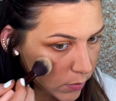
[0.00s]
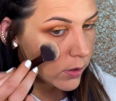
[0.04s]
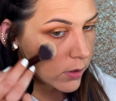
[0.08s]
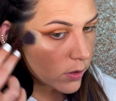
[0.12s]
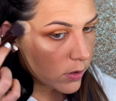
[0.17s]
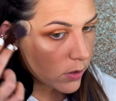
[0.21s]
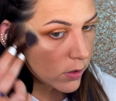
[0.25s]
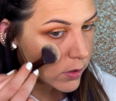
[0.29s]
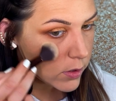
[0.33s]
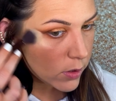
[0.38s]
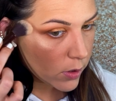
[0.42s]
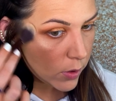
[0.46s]

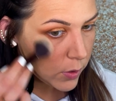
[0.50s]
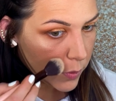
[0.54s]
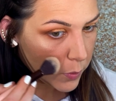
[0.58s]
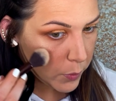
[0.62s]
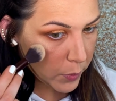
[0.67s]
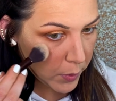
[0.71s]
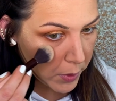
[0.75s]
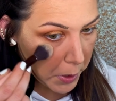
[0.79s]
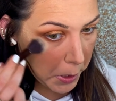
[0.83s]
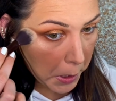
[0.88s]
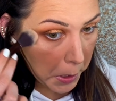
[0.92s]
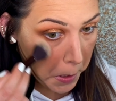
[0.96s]
It's so
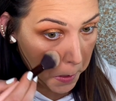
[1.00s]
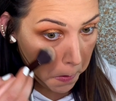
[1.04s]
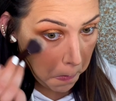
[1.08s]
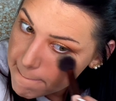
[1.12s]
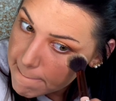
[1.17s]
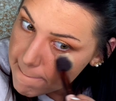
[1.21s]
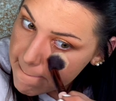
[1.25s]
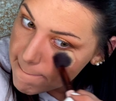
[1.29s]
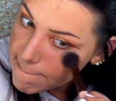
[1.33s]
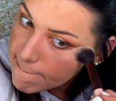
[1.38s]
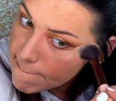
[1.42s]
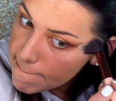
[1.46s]
pretty.
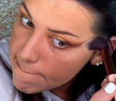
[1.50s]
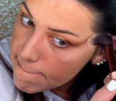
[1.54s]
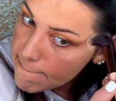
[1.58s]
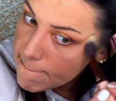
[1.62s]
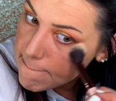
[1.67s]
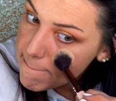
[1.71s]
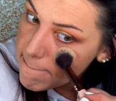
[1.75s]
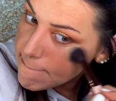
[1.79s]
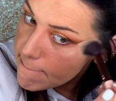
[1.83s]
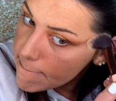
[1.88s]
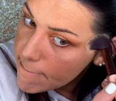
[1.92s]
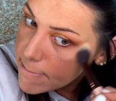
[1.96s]

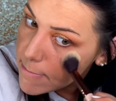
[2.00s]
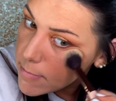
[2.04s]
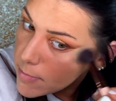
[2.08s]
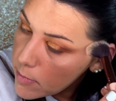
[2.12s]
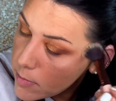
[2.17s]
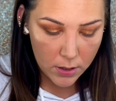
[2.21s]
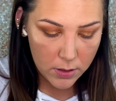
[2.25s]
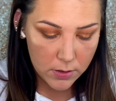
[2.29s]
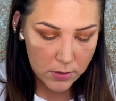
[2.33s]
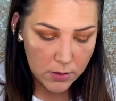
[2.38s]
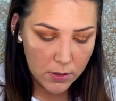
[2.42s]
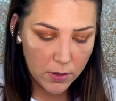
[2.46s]

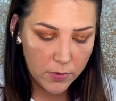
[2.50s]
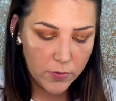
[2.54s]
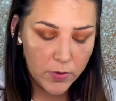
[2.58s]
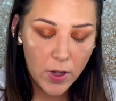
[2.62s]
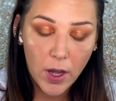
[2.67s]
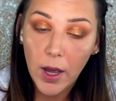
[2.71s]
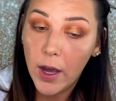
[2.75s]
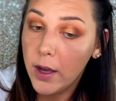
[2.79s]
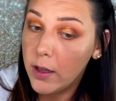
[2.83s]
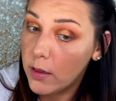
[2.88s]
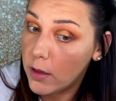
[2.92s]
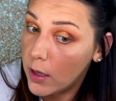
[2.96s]
Just love to
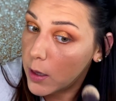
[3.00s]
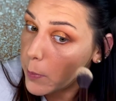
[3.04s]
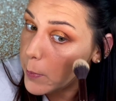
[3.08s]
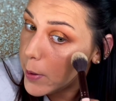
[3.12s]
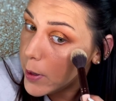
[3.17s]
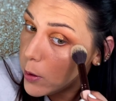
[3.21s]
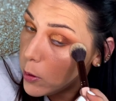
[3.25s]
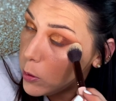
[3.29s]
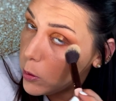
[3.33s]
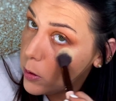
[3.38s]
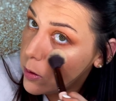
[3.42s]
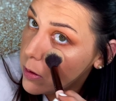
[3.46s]
highlight my
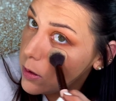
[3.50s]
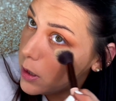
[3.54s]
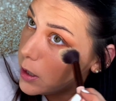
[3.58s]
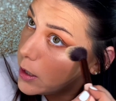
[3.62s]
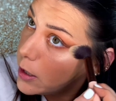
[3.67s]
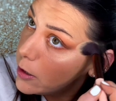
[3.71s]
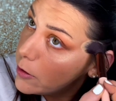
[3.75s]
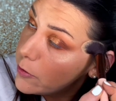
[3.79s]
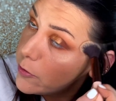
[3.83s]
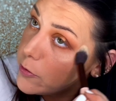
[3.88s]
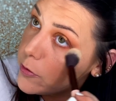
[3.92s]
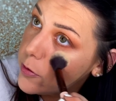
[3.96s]
whole
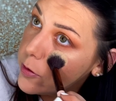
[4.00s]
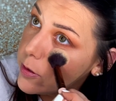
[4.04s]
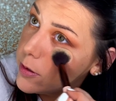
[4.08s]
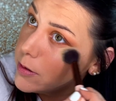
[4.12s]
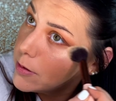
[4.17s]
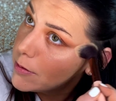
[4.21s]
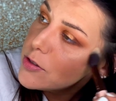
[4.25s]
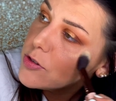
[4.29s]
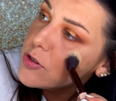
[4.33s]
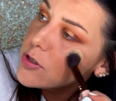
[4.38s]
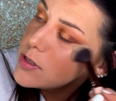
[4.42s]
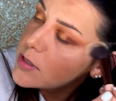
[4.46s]

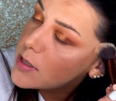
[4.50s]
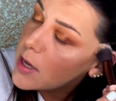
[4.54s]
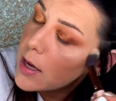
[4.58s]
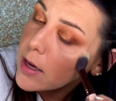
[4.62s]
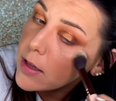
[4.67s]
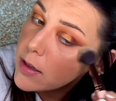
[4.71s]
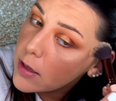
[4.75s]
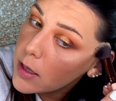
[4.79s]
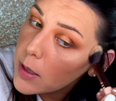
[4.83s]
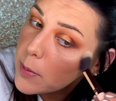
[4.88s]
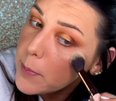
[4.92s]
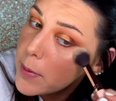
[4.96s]
life. Just
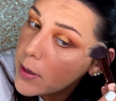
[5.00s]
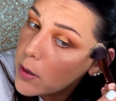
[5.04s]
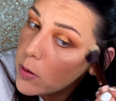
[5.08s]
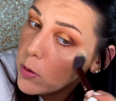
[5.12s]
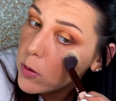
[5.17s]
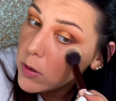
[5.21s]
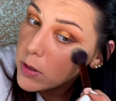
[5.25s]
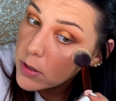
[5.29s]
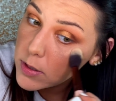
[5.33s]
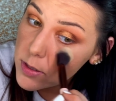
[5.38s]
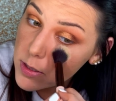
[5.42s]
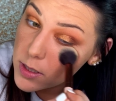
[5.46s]
highlight my
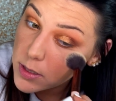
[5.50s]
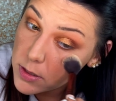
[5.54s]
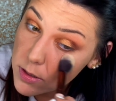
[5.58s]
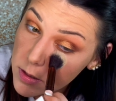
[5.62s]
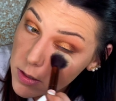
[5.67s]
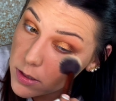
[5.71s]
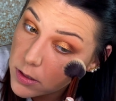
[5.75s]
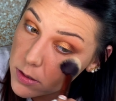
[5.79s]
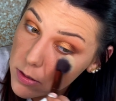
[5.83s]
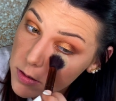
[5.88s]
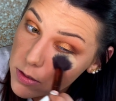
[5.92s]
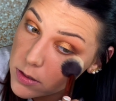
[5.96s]
whole
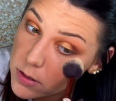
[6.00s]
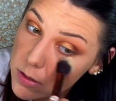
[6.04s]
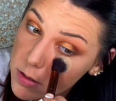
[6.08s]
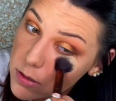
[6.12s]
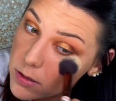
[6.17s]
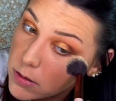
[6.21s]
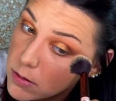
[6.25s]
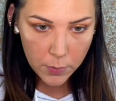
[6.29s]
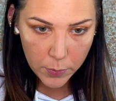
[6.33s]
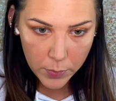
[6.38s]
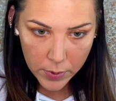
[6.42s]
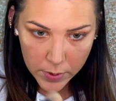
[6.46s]
existence.
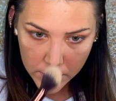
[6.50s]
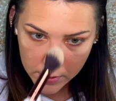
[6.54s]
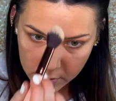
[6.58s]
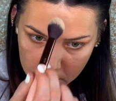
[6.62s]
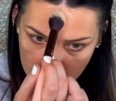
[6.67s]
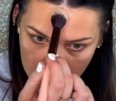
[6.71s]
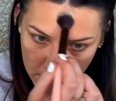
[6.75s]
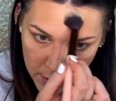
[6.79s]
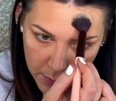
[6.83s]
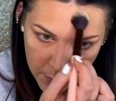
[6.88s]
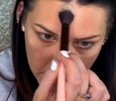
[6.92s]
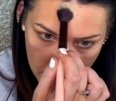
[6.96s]
Put
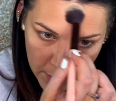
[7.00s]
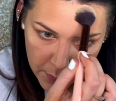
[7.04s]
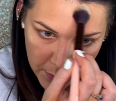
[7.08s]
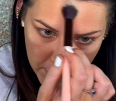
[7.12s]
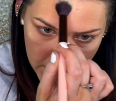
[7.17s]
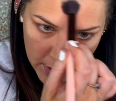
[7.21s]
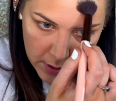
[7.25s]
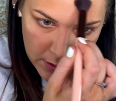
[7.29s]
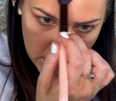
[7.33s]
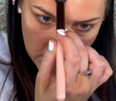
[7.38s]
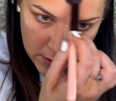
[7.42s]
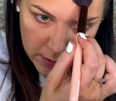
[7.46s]
some up
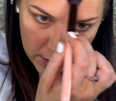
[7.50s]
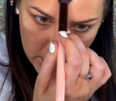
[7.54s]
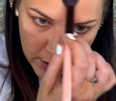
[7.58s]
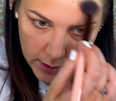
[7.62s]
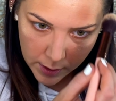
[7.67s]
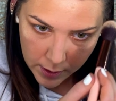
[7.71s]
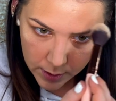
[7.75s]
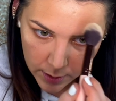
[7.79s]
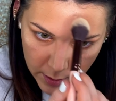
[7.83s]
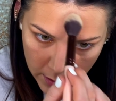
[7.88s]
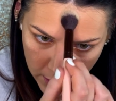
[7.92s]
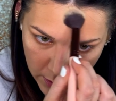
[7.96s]
here
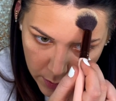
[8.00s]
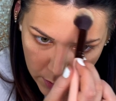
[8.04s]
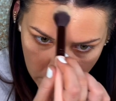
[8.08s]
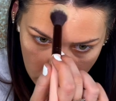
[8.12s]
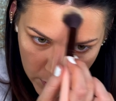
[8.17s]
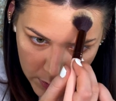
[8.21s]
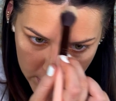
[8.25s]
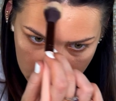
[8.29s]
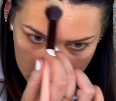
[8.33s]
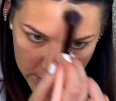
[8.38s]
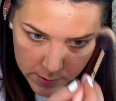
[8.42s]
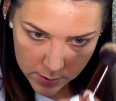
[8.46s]
like I
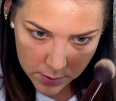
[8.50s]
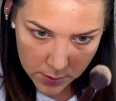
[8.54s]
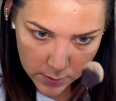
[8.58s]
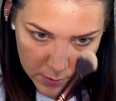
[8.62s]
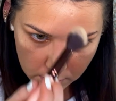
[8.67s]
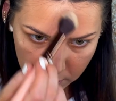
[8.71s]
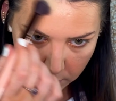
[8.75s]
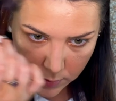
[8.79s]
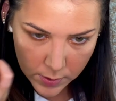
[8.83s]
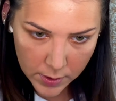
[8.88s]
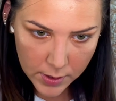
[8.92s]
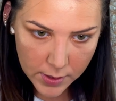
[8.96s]
always
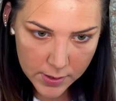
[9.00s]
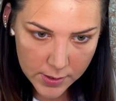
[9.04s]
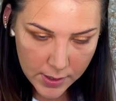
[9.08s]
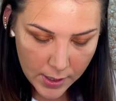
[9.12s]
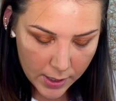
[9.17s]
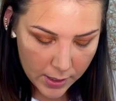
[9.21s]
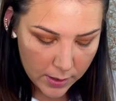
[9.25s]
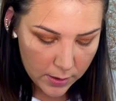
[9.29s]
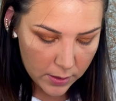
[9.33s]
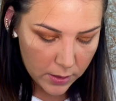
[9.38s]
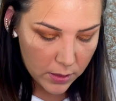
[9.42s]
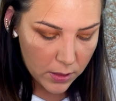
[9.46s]
do, because
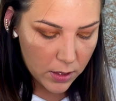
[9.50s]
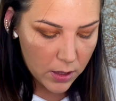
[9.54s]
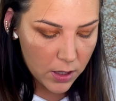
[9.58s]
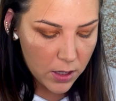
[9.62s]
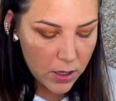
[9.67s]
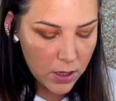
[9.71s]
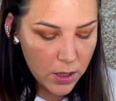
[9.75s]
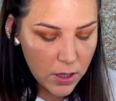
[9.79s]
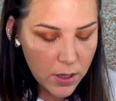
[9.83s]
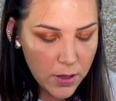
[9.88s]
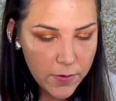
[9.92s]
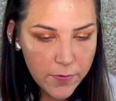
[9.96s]
I
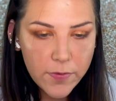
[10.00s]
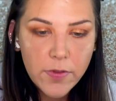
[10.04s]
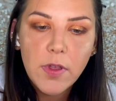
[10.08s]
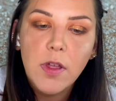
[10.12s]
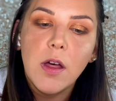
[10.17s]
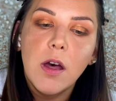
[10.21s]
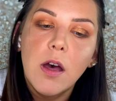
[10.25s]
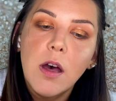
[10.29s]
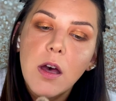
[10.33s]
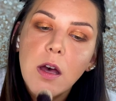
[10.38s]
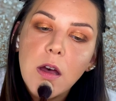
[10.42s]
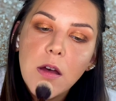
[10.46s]
love
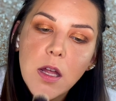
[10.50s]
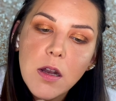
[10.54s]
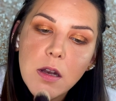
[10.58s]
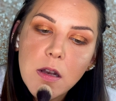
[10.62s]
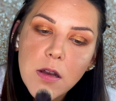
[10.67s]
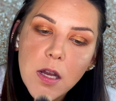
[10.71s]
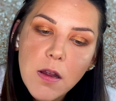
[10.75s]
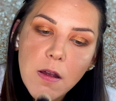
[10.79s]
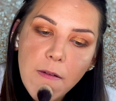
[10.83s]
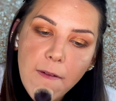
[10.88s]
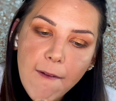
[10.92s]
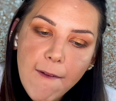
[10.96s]
that.
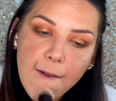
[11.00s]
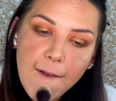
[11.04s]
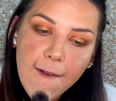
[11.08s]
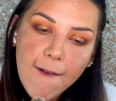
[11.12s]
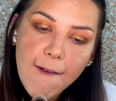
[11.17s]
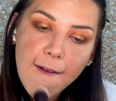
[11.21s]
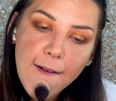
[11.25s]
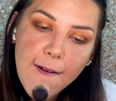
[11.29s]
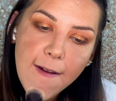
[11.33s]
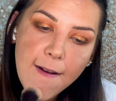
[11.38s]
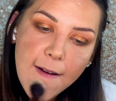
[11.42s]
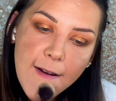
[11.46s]

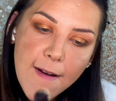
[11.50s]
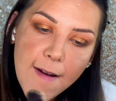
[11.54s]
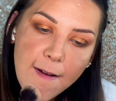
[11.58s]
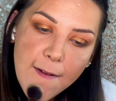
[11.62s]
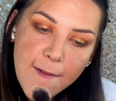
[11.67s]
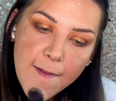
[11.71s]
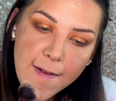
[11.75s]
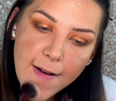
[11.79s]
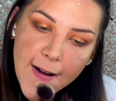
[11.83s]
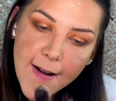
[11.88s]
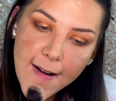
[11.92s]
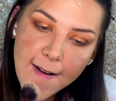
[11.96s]
And
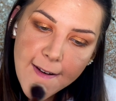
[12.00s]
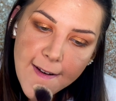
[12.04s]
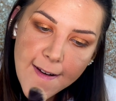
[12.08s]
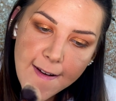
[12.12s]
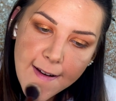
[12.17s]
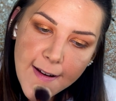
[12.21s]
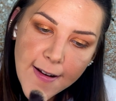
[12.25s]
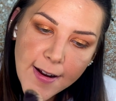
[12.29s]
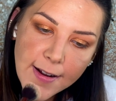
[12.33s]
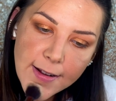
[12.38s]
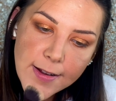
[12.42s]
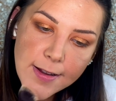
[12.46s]
on my
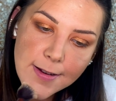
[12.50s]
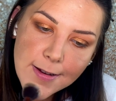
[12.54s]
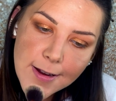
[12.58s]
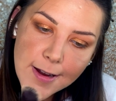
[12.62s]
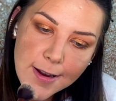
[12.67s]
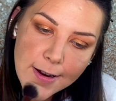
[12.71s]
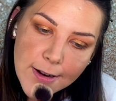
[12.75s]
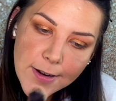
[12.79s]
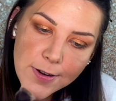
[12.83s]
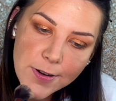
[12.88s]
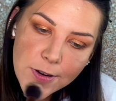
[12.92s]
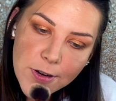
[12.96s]
chinny
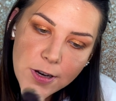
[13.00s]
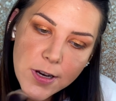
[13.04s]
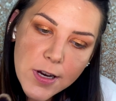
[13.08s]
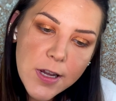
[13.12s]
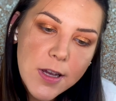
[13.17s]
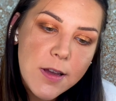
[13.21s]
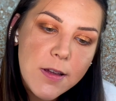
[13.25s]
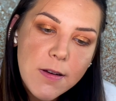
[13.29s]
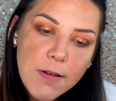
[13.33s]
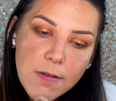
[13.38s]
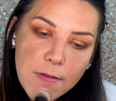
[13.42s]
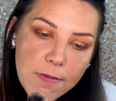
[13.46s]
chin
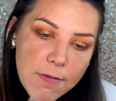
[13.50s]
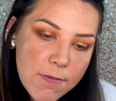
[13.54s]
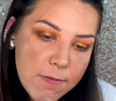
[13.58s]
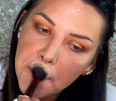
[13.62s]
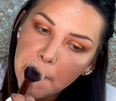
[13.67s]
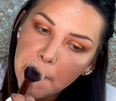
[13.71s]
chin.